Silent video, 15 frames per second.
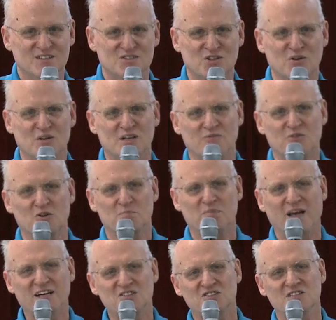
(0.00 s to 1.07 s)
So if you're
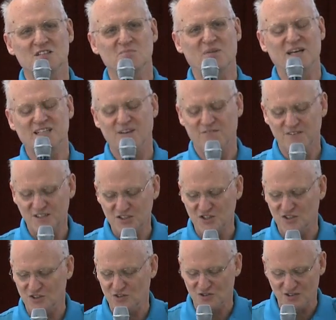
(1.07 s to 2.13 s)
passionate, by
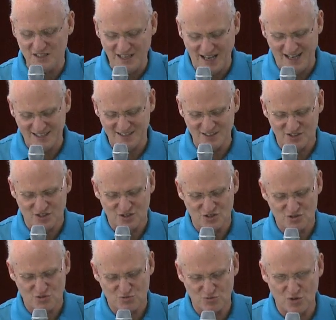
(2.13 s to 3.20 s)
definition, you're not in
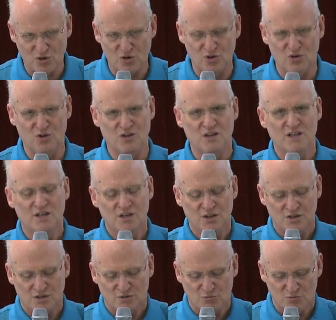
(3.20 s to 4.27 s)
control.
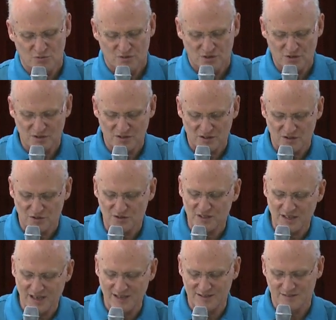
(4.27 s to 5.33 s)
You're
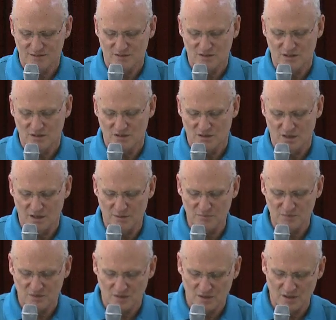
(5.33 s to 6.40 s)
not,
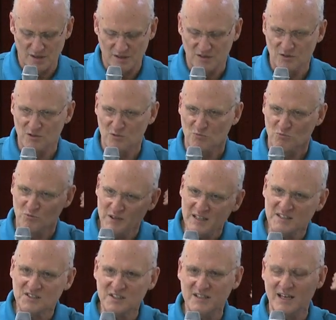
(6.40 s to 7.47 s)
the
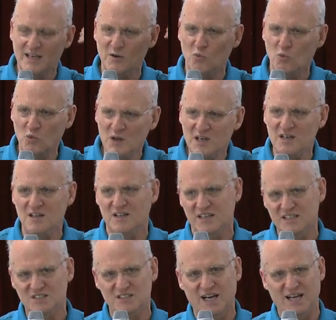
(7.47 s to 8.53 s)
reason and will
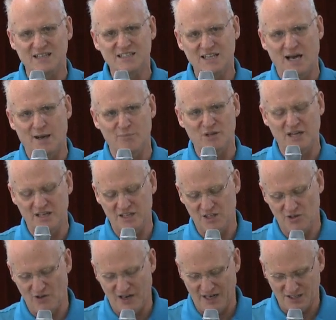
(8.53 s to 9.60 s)
is not
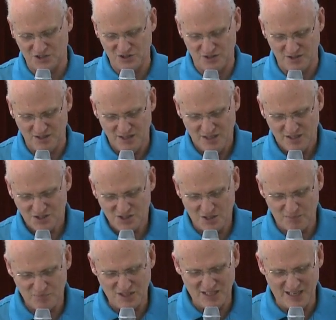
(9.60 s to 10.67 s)
dominating your action.
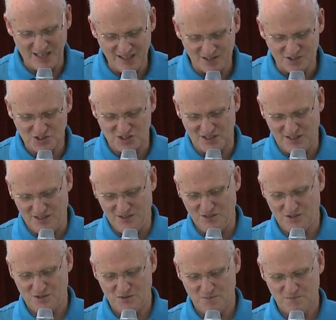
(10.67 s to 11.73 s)
Something else
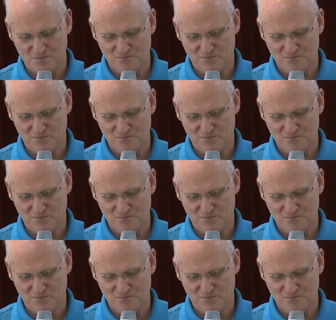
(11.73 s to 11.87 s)
is.